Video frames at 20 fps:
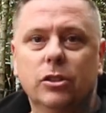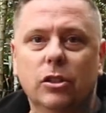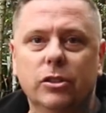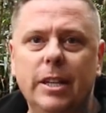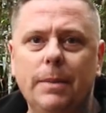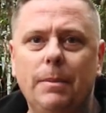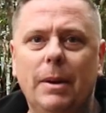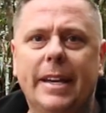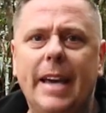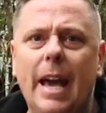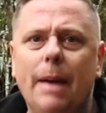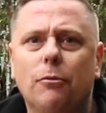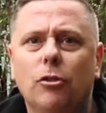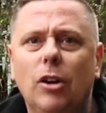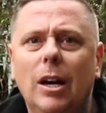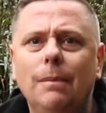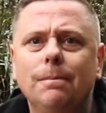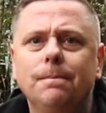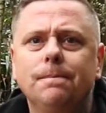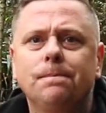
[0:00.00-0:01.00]
I'll set my
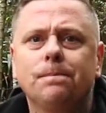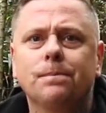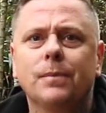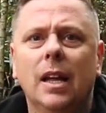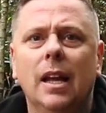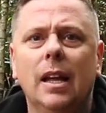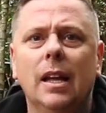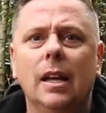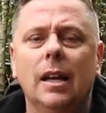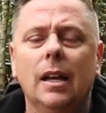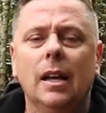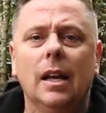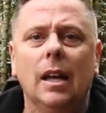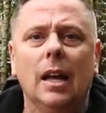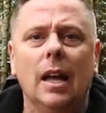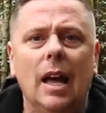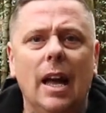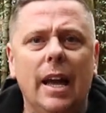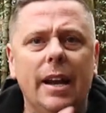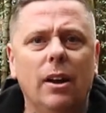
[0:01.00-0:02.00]
camera up
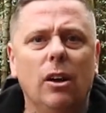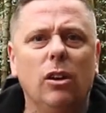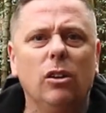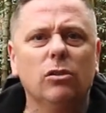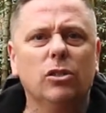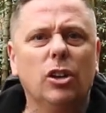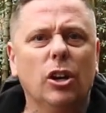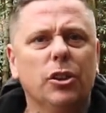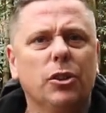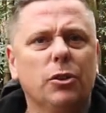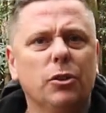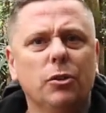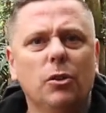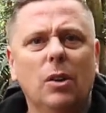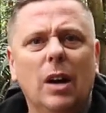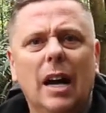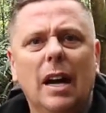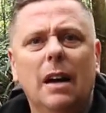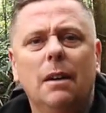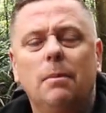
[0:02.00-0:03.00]
and I'll go through
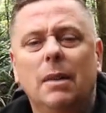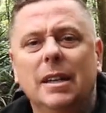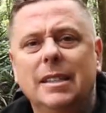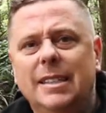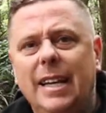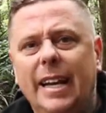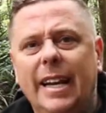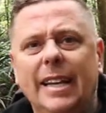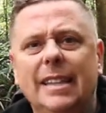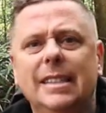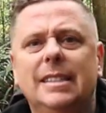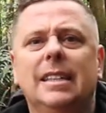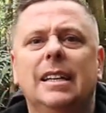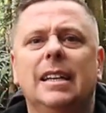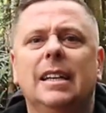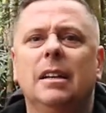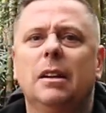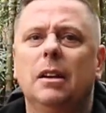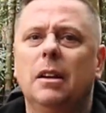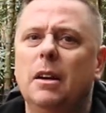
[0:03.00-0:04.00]
my settings,
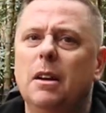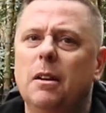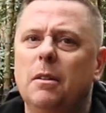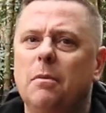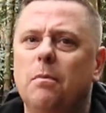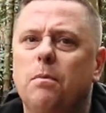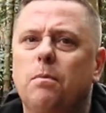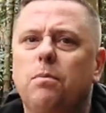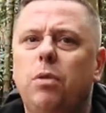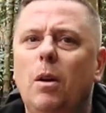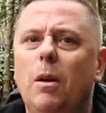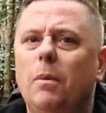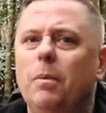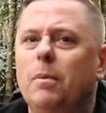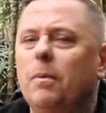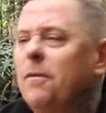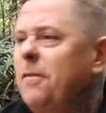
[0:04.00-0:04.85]
probably